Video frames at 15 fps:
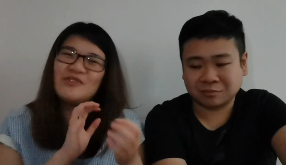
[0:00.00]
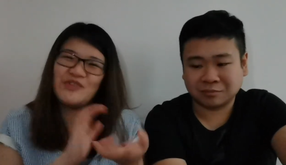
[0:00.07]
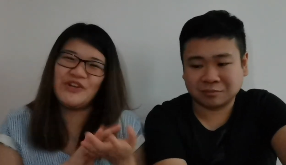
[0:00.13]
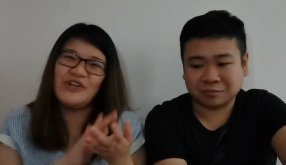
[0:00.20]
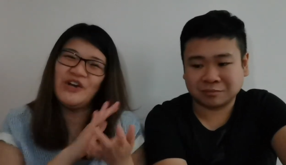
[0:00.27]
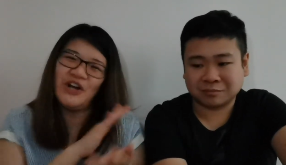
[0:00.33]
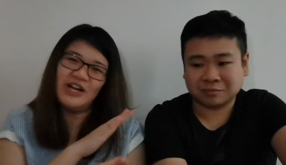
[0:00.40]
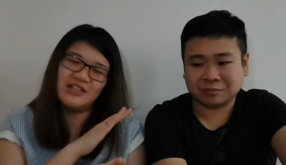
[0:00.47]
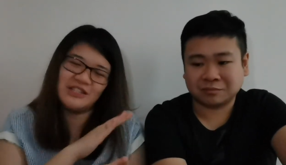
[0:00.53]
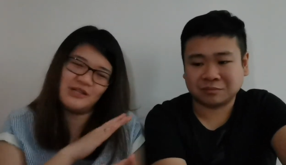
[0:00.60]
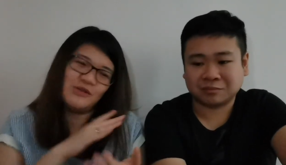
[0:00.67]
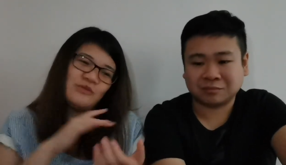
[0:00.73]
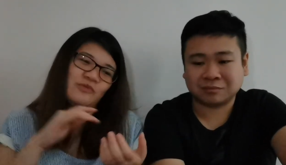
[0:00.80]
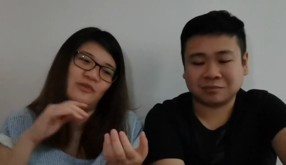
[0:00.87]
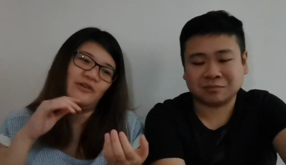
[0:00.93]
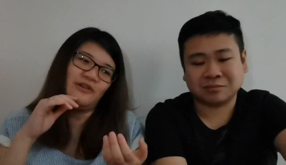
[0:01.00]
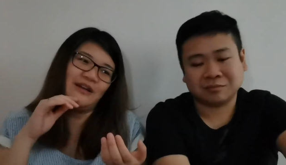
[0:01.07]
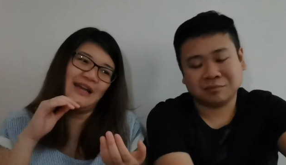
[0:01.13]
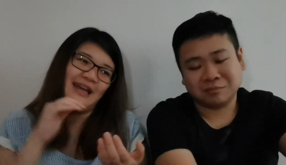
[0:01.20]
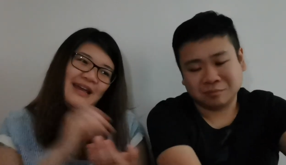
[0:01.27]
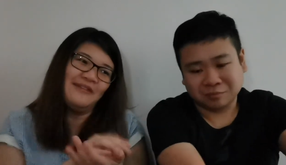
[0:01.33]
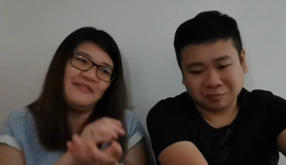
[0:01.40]
Speaker 1: drink hot teas for
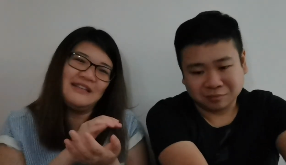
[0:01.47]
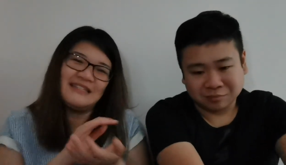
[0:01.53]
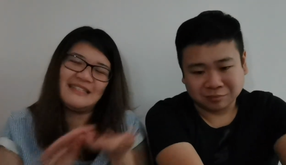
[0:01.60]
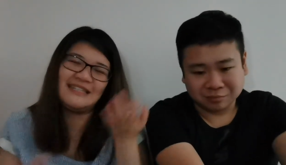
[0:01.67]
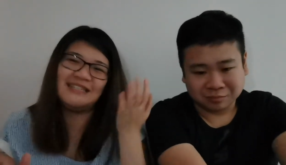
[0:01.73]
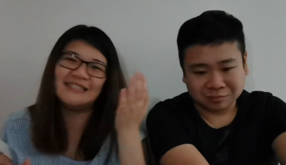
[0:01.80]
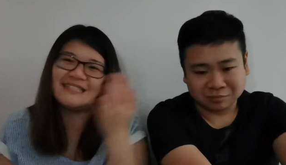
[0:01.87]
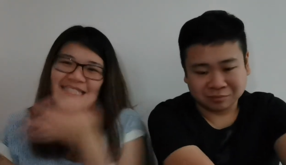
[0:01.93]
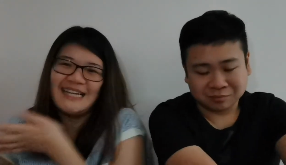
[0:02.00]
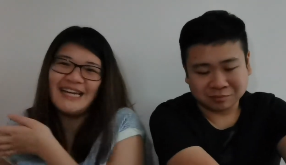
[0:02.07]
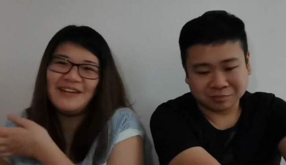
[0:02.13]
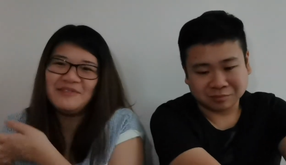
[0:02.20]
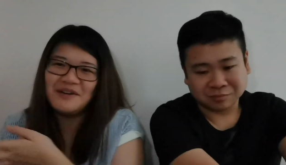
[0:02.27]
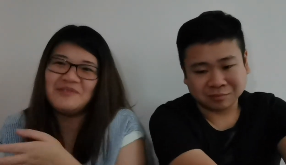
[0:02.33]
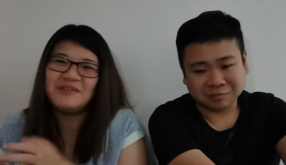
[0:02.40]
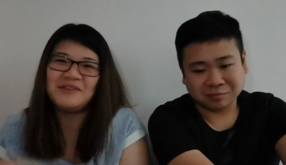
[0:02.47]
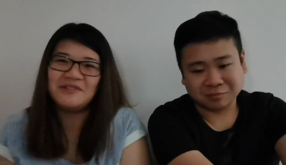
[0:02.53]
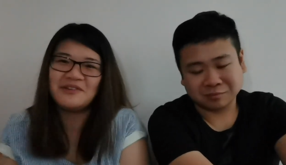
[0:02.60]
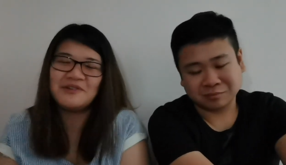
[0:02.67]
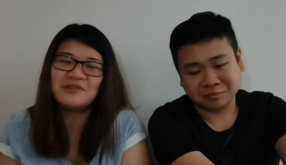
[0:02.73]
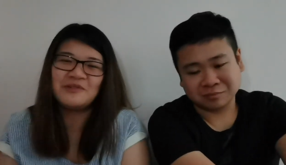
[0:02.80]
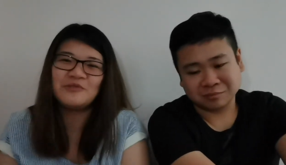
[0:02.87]
every single night when we
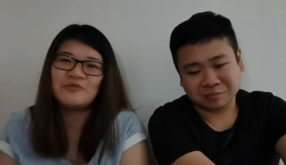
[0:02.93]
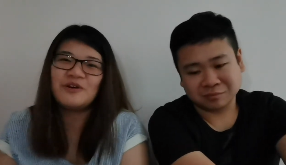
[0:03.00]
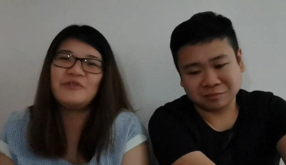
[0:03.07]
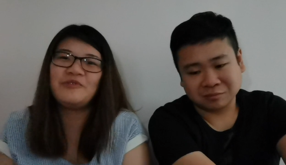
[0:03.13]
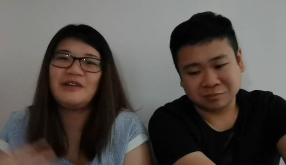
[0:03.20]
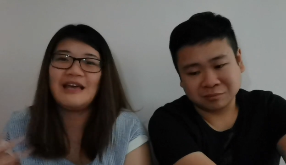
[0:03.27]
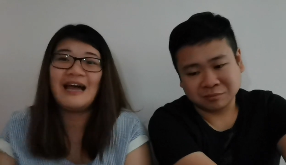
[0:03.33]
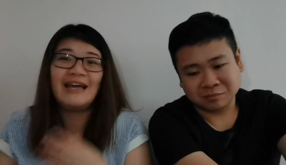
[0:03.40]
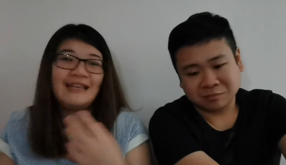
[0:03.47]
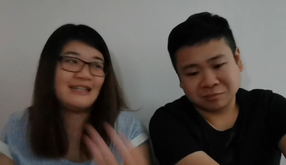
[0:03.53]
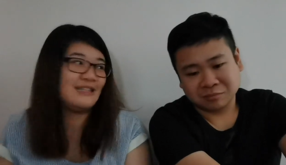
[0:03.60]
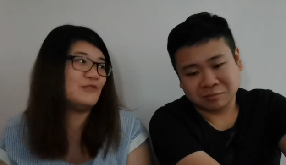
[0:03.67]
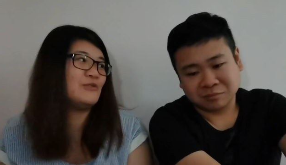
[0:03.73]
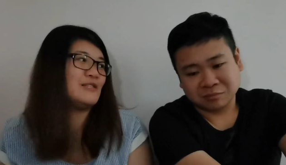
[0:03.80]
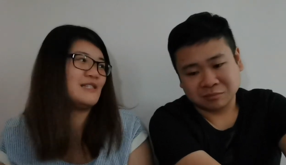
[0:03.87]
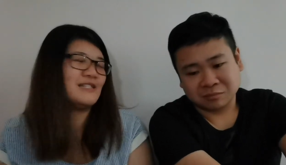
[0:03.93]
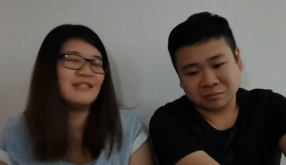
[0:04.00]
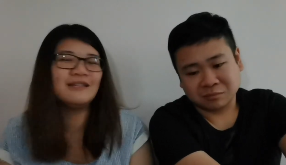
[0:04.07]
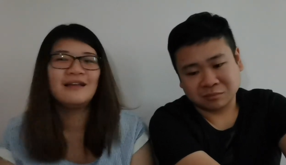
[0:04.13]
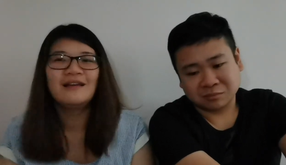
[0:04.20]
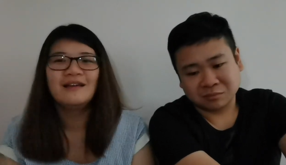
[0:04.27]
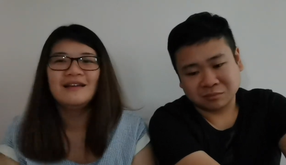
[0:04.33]
when we are in New
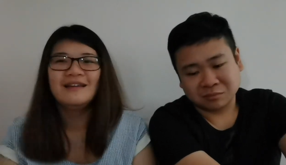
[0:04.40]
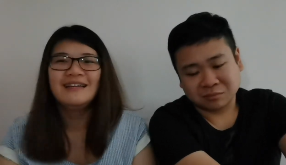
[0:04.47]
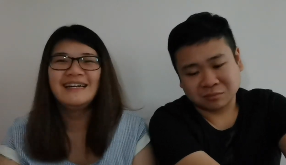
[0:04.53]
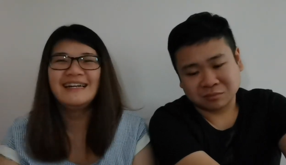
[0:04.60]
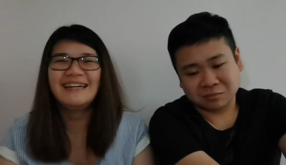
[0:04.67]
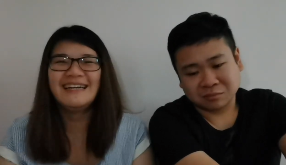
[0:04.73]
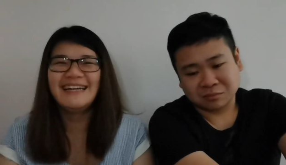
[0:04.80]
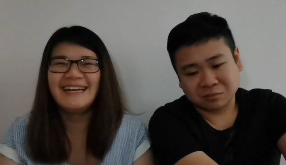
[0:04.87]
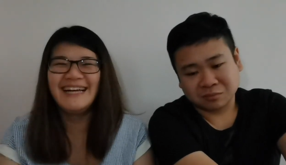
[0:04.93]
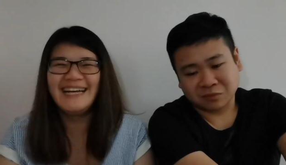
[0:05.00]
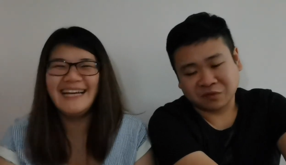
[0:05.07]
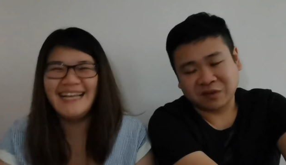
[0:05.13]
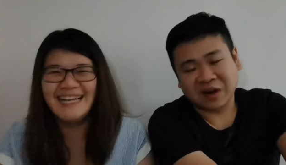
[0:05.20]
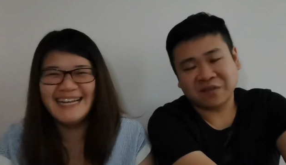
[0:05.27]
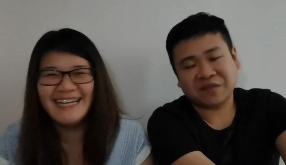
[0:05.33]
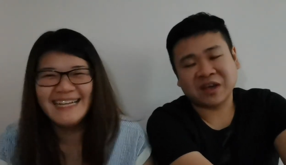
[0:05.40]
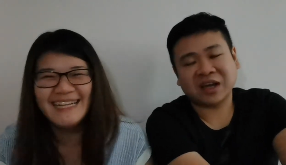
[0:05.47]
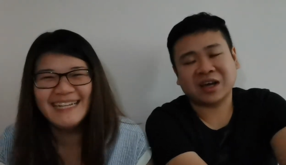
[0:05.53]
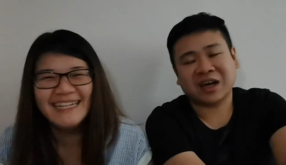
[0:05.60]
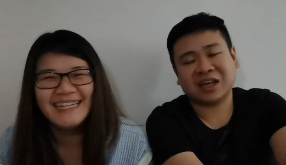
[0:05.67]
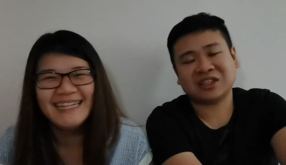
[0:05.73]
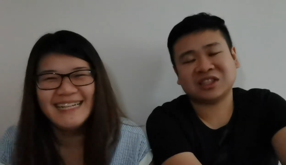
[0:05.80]
Zealand.
Speaker 2: Fun fact,
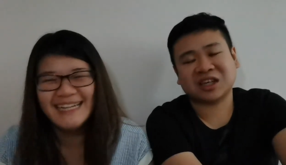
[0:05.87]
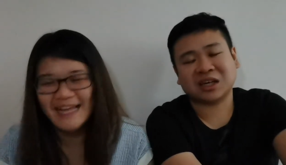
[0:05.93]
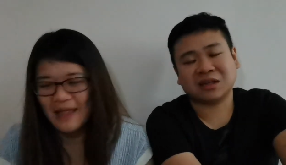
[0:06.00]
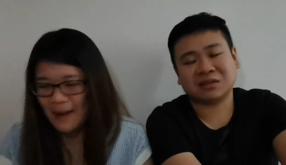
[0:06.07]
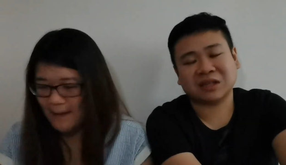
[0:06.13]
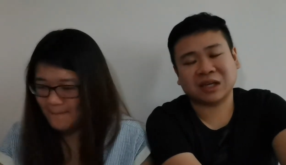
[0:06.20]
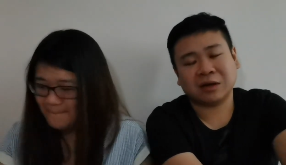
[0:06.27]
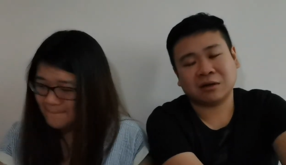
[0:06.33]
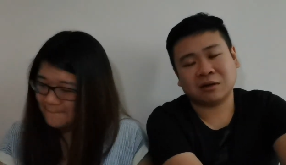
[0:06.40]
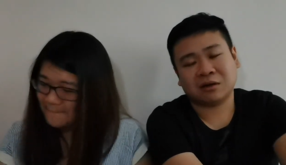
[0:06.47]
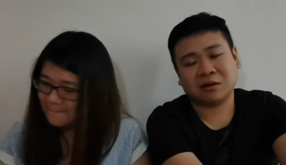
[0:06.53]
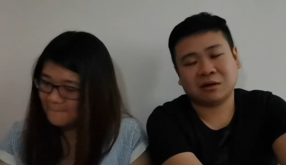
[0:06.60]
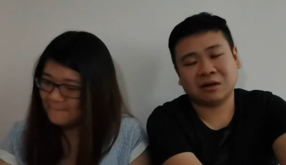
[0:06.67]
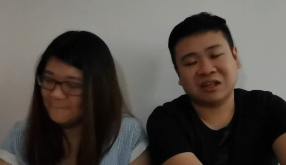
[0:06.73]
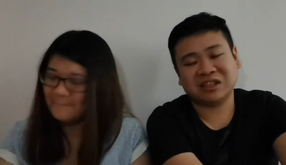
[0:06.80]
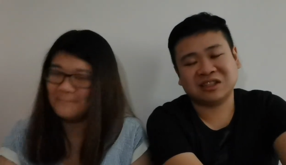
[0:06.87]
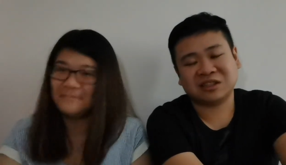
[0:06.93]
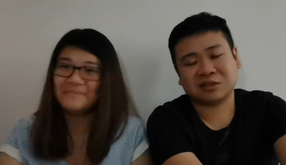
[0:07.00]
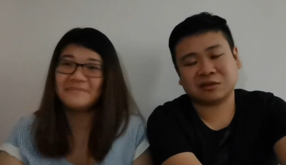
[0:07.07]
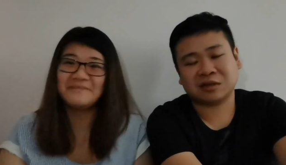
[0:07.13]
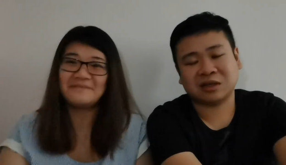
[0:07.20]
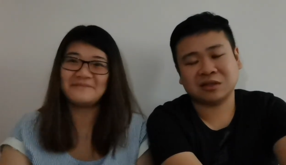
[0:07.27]
guys, she can't take alcohol and
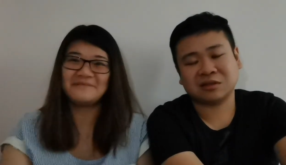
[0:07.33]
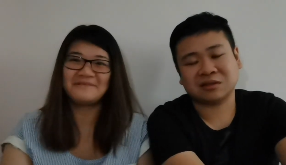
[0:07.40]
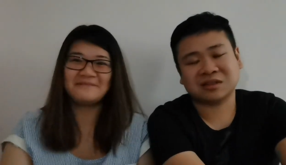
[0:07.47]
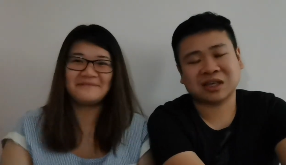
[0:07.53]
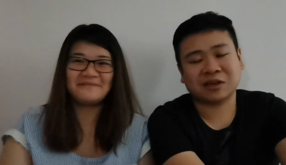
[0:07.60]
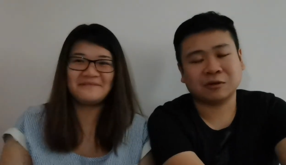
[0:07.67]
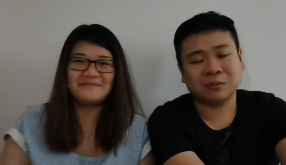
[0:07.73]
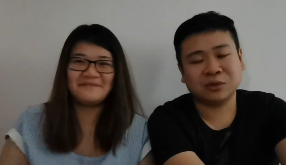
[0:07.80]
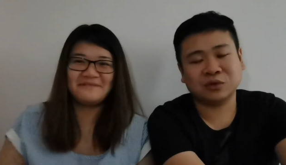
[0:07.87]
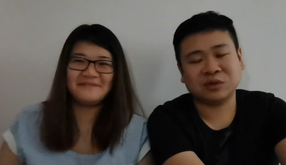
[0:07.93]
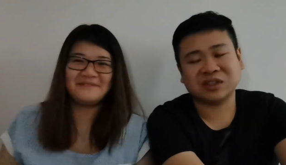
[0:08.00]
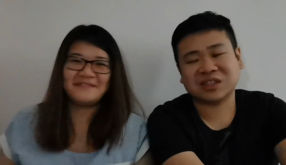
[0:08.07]
she's trying to psycho me drink